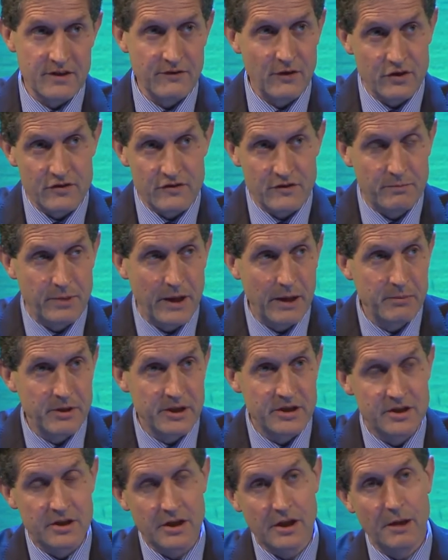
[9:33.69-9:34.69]
of Oxford
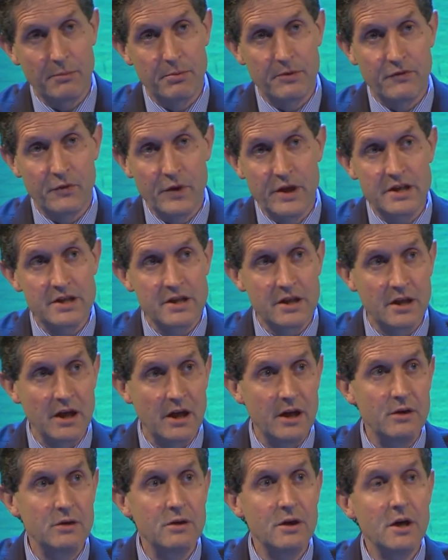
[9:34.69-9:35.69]
published a couple of weeks
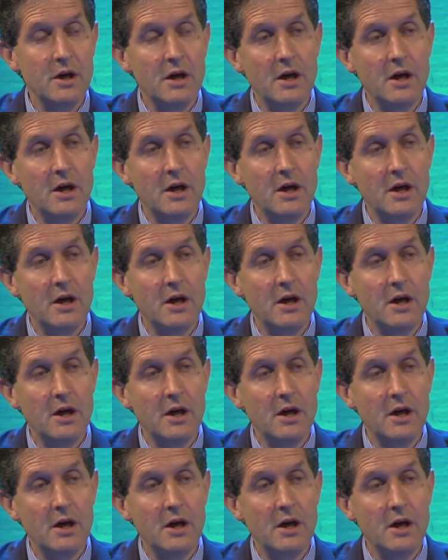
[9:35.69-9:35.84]
ago,